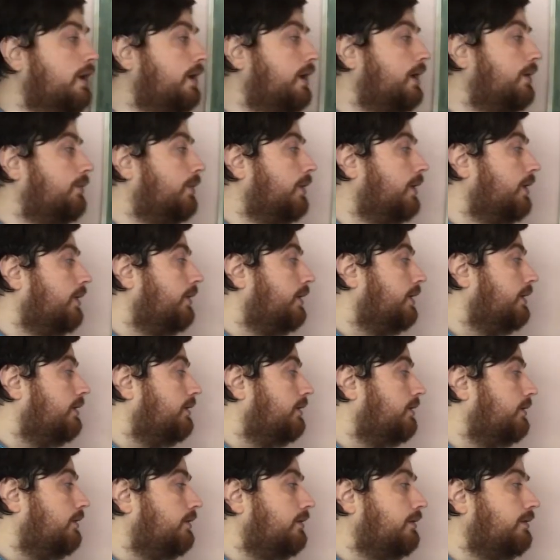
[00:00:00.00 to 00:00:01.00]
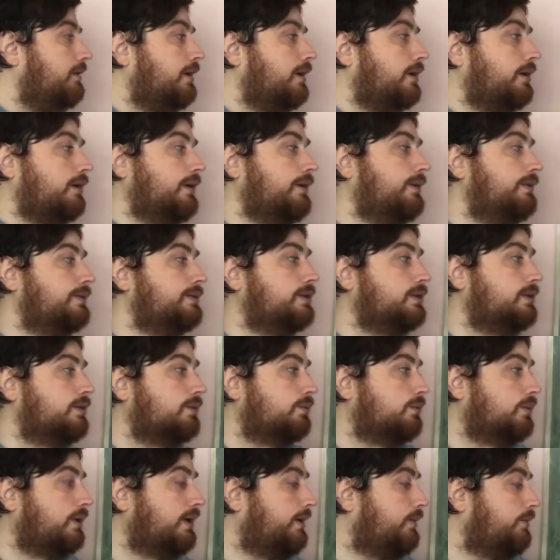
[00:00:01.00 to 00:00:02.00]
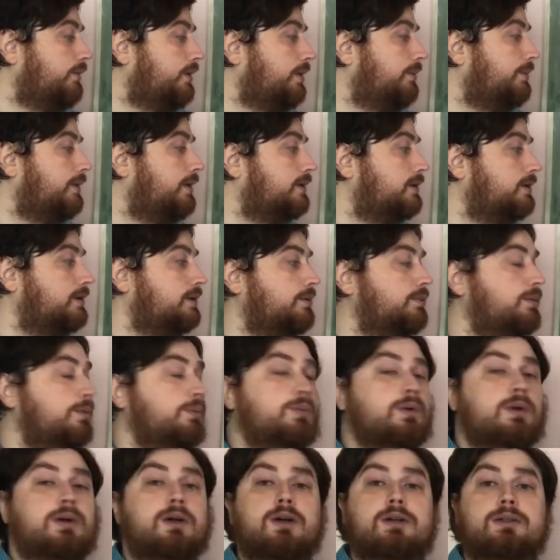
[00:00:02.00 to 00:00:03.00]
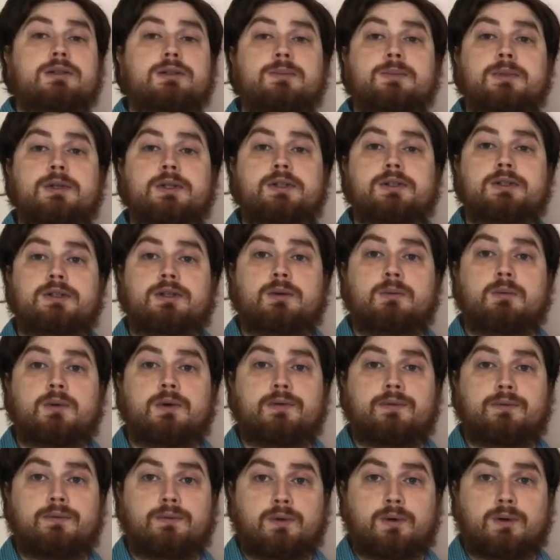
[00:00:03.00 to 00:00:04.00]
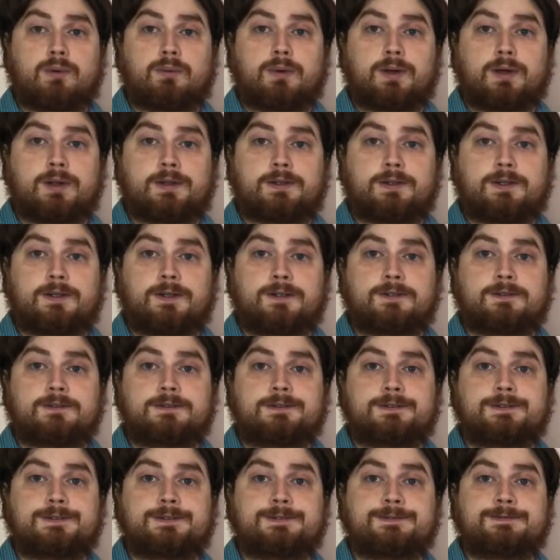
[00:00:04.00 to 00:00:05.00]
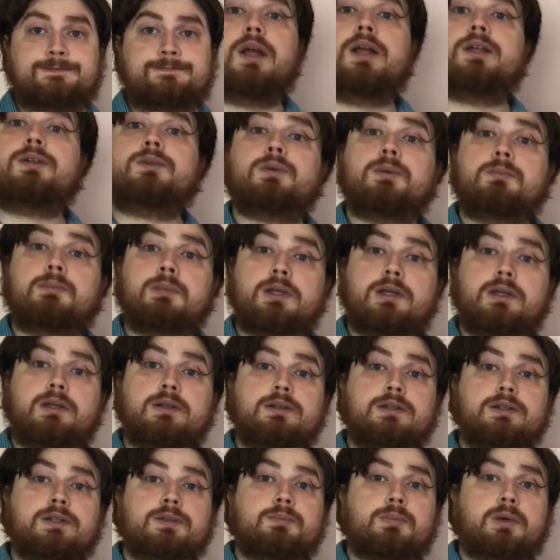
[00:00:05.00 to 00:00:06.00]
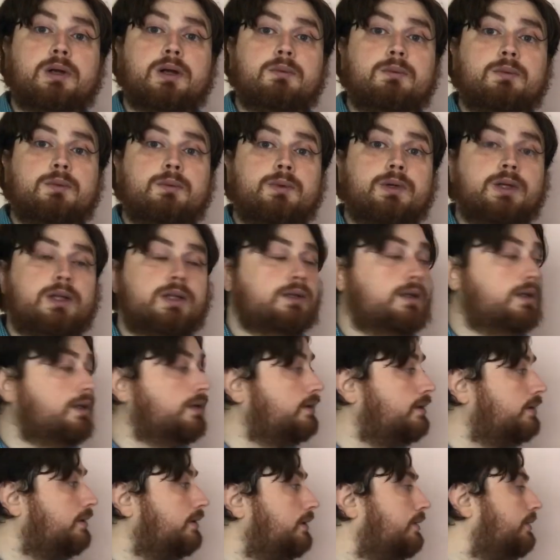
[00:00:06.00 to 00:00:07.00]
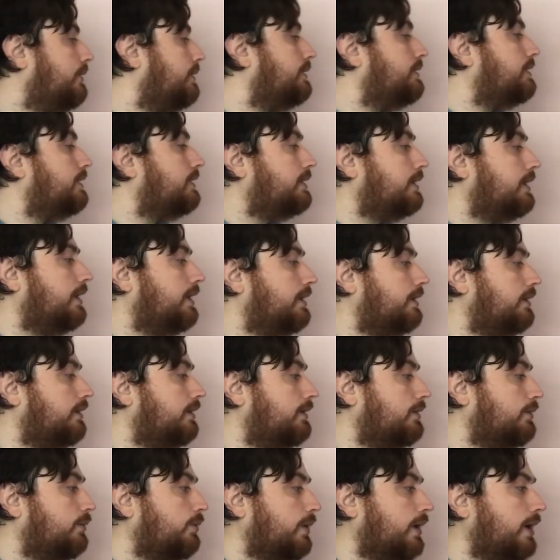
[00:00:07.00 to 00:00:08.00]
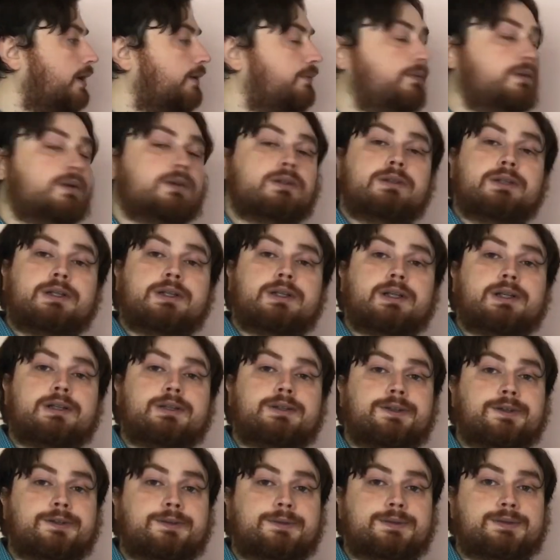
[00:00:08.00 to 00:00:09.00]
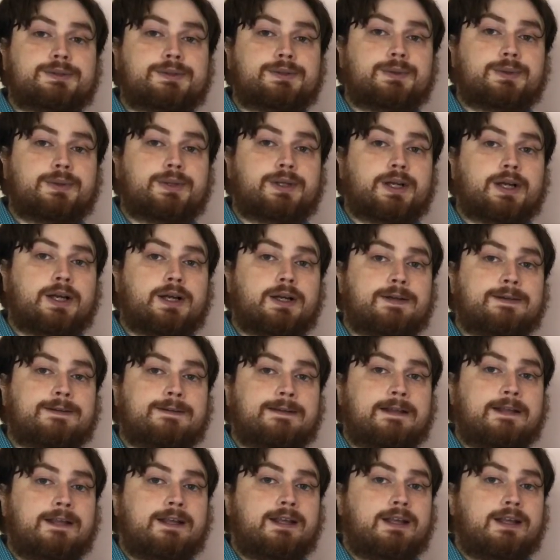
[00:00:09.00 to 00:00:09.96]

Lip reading: and we're going to do that using a right Riemann sum approximation with 4 rectangles. As we begin this problem, what I'd like to do is just get graphically an idea of what's going on.